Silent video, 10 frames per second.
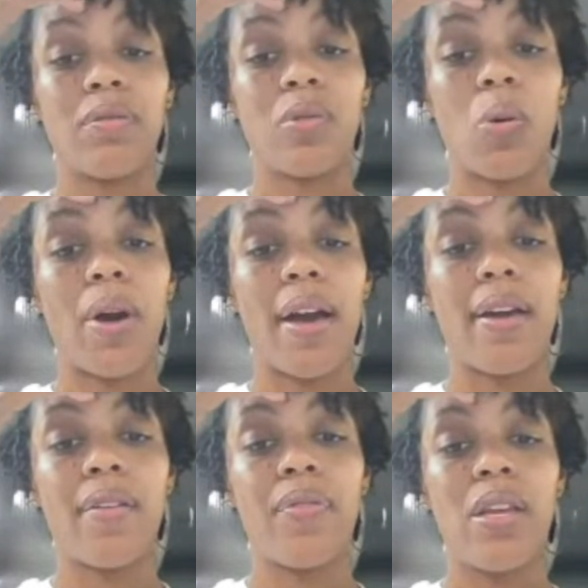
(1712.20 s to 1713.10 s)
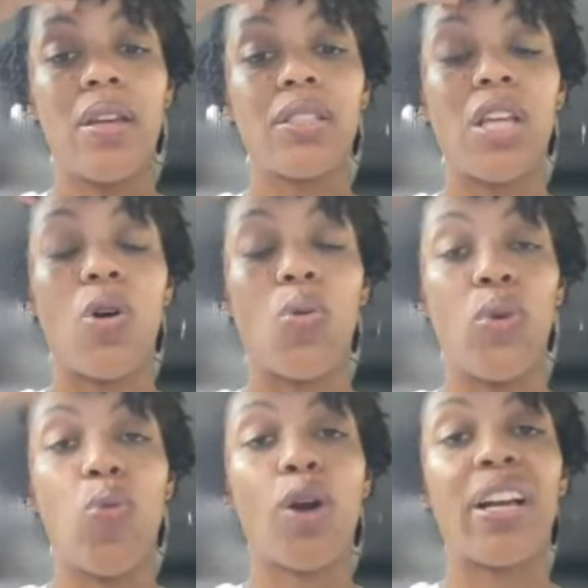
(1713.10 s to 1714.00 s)
Okay. So
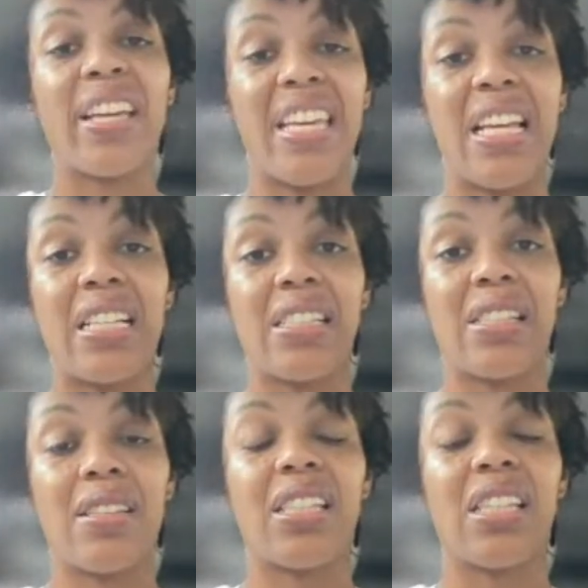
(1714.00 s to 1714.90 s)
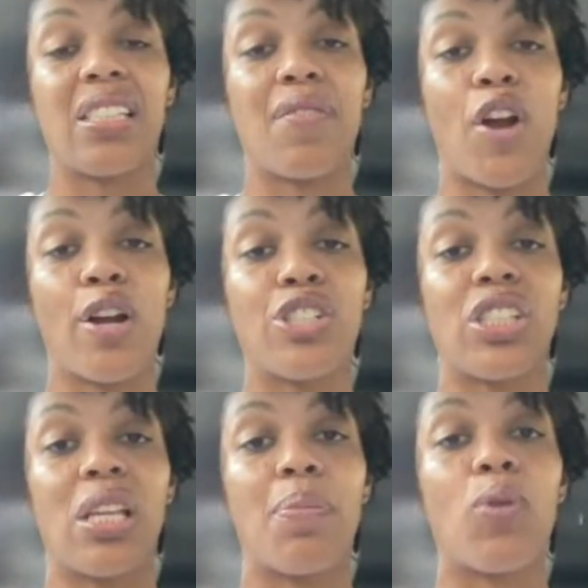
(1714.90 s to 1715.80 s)
we work against the sense of
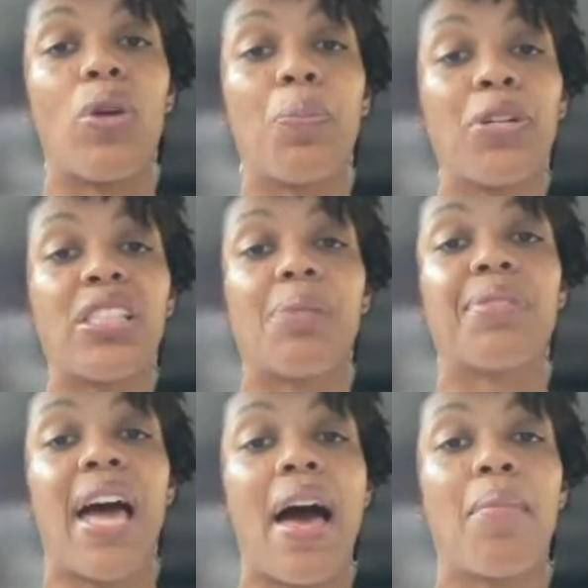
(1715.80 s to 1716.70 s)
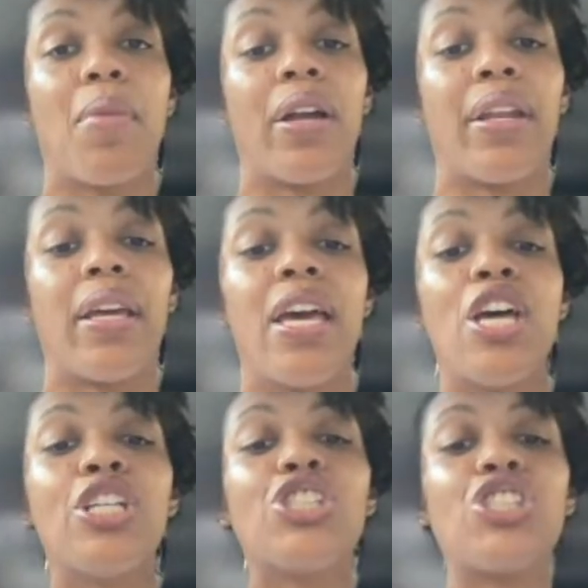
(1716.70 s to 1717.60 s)
urgency, but we put some time on it
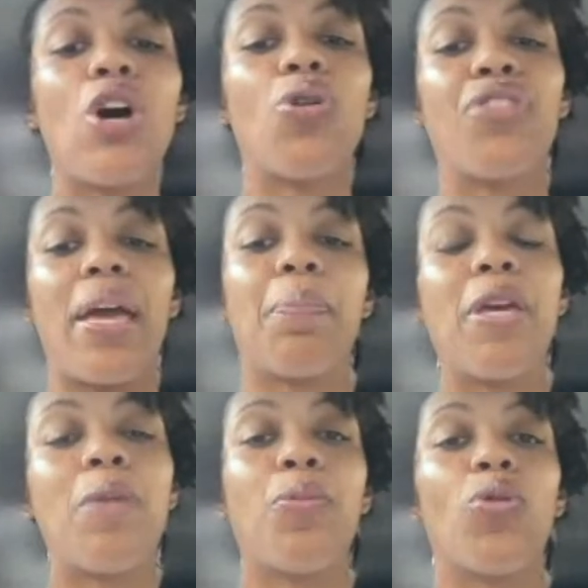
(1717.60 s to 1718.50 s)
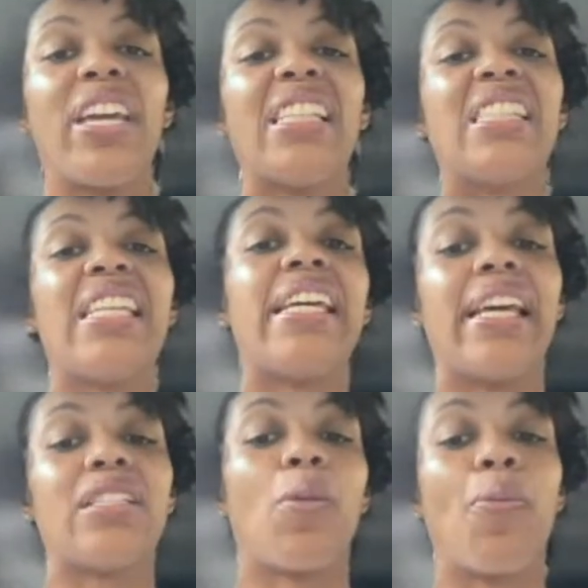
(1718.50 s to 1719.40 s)
so that people can see it
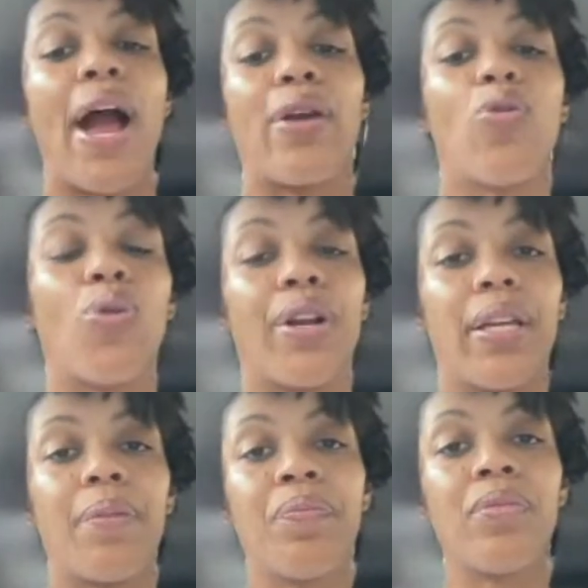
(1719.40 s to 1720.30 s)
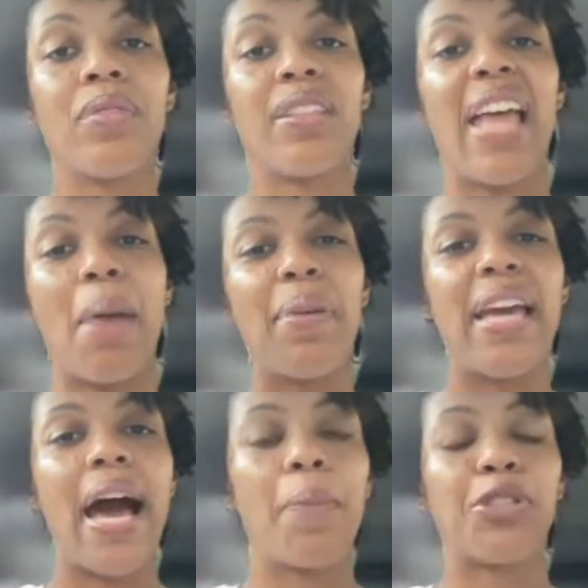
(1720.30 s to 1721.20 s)
as a priority, not be
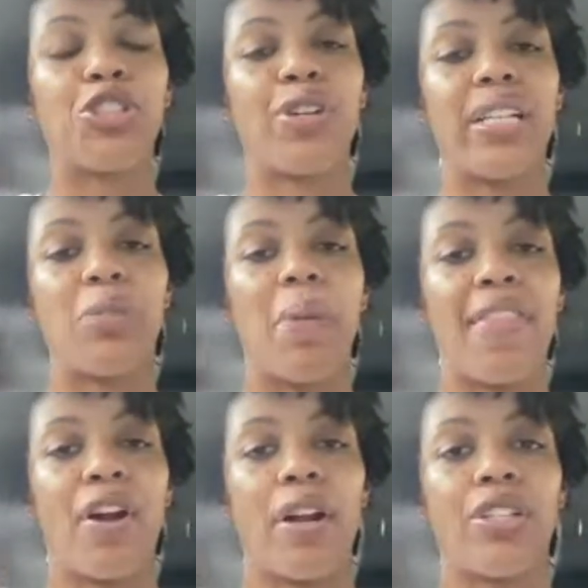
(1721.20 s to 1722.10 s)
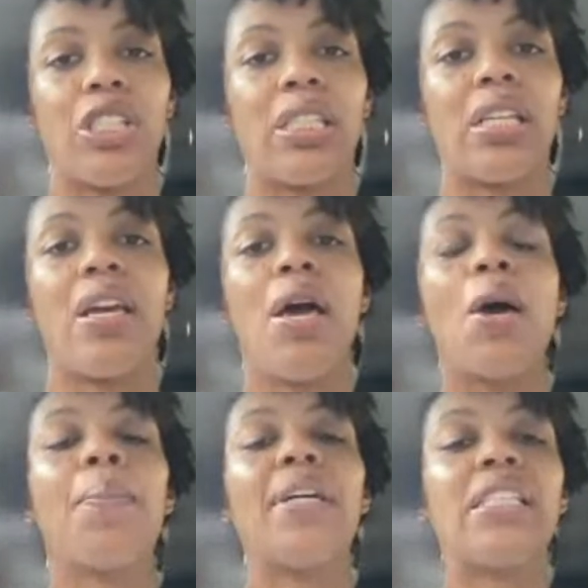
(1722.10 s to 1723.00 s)
hyper stressed by the urgency,
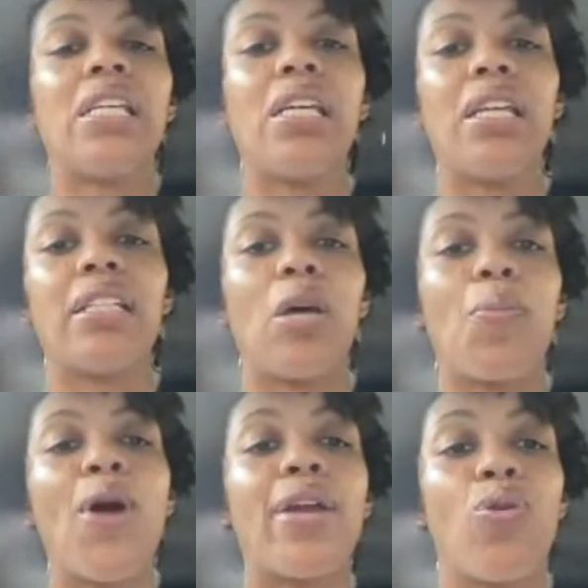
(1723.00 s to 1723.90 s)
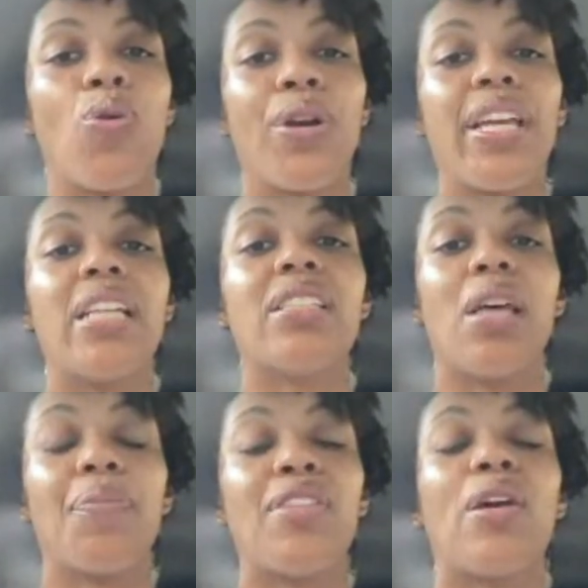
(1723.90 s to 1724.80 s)
but see it as a priority and
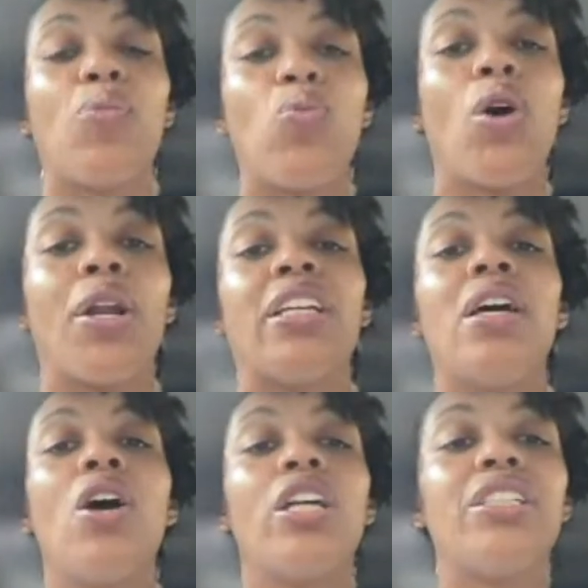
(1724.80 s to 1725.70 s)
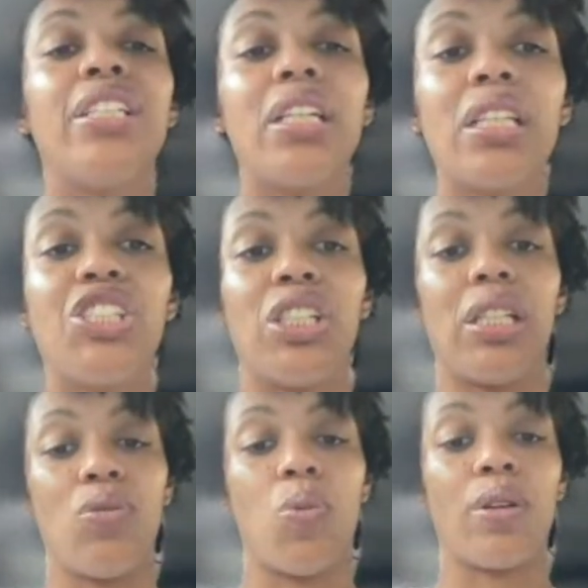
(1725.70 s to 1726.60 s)
something that we want to
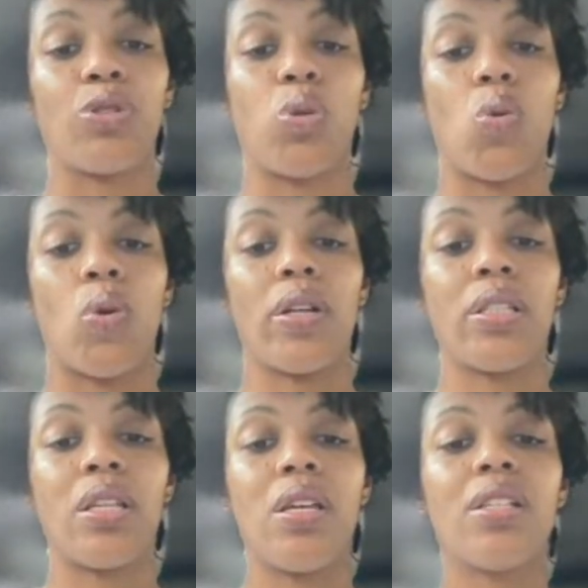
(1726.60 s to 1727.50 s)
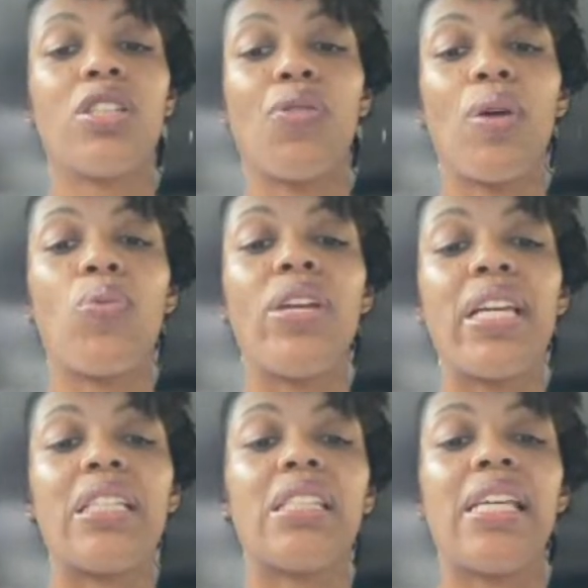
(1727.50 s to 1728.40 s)
diligently work towards so that we
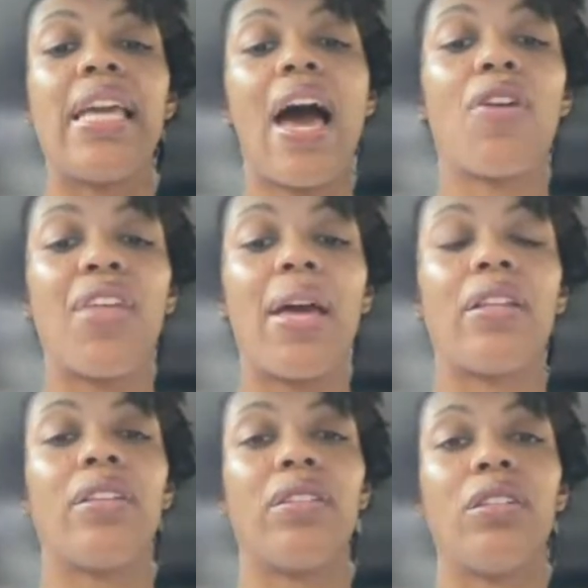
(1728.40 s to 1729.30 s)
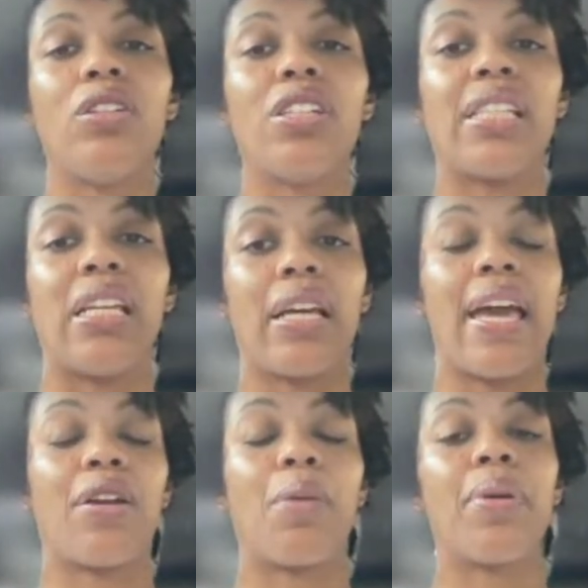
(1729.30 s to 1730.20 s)
can see how that looks in
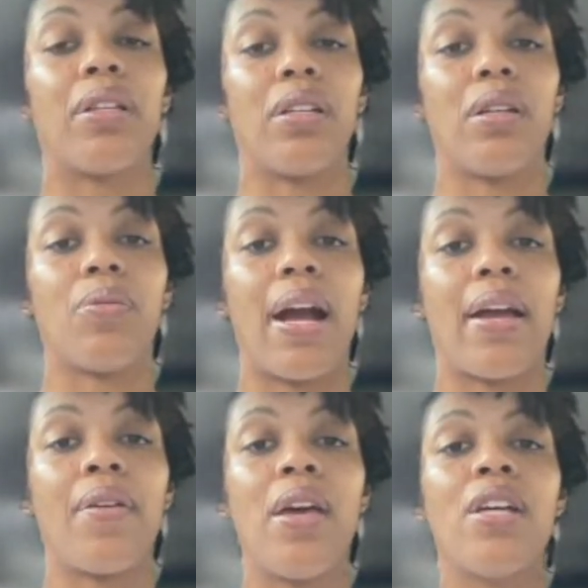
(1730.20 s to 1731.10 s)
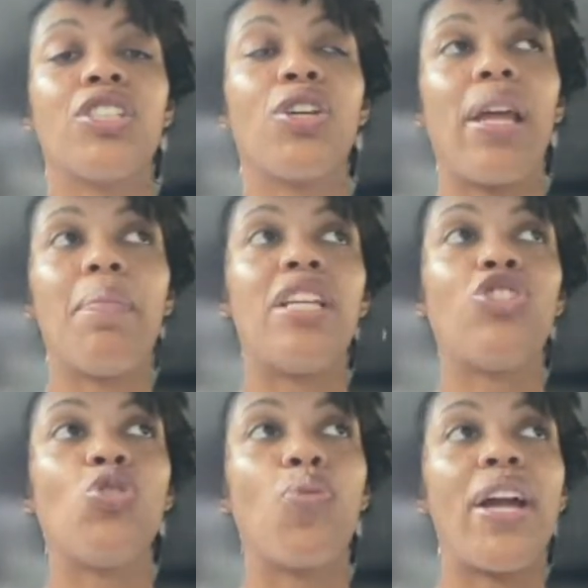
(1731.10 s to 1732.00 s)
accountability, right? So that
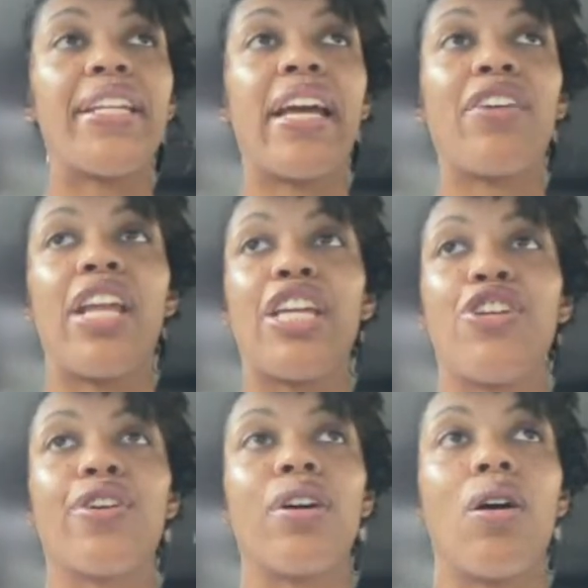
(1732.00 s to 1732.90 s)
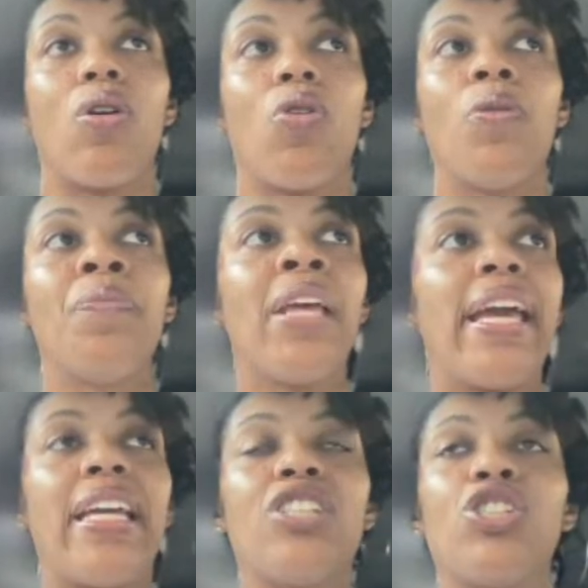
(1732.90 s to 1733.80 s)
means you break down that year goal
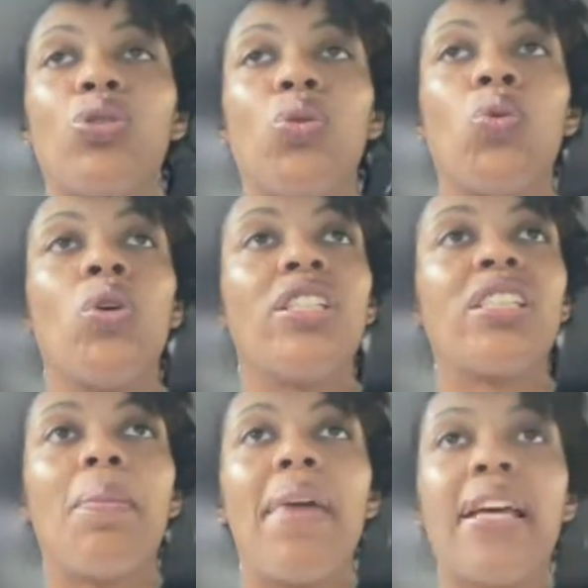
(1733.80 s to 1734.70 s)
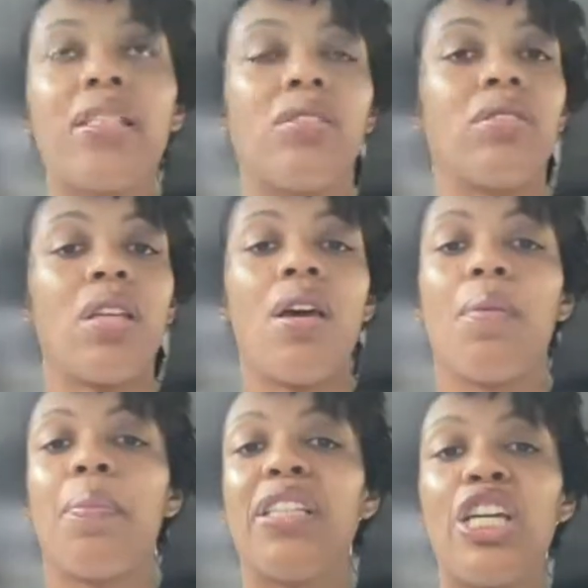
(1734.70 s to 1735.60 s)
into semesters,
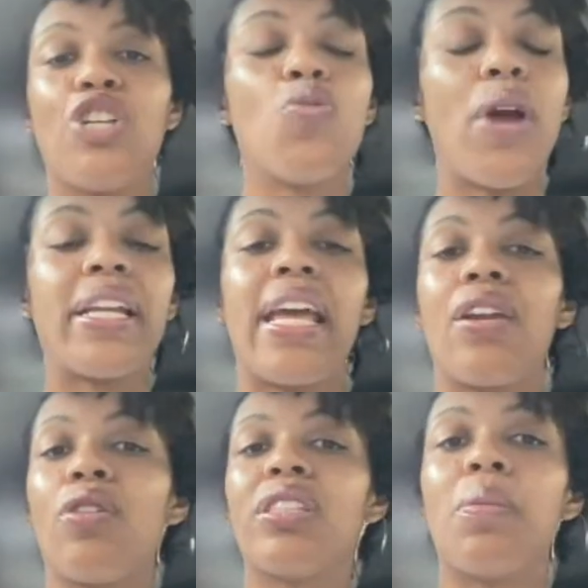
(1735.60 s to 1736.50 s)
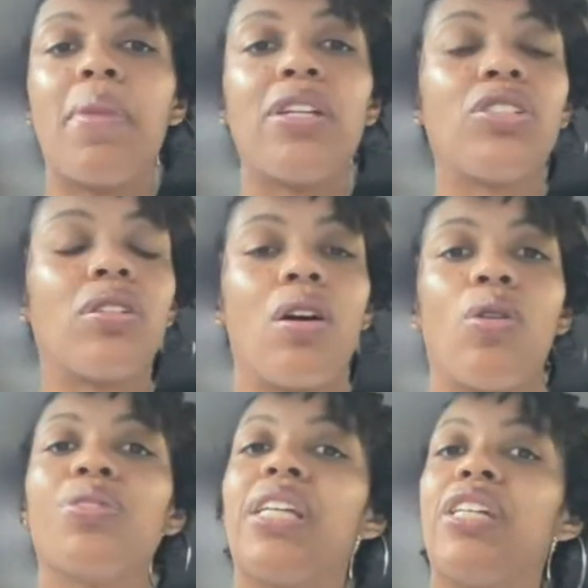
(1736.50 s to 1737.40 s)
but then you break down those semester
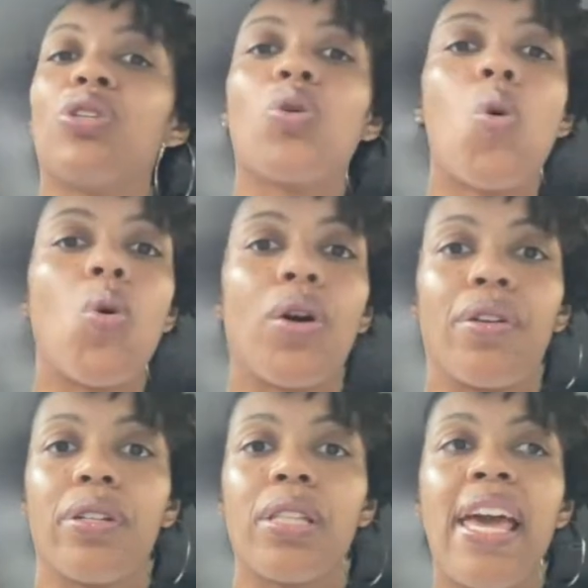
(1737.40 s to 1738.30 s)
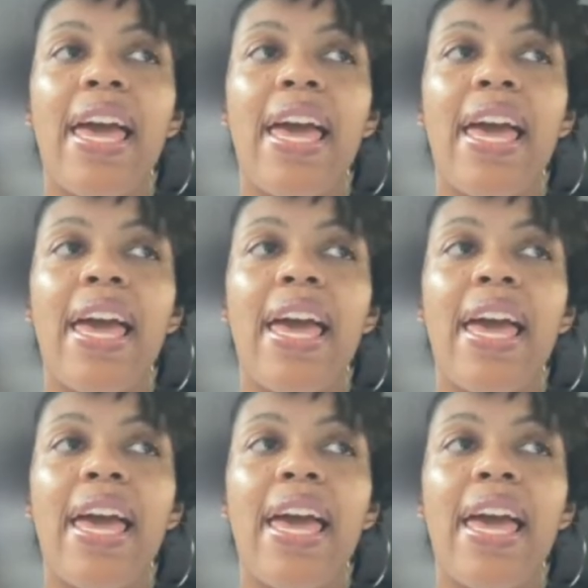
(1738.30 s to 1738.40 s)
goals into quarters.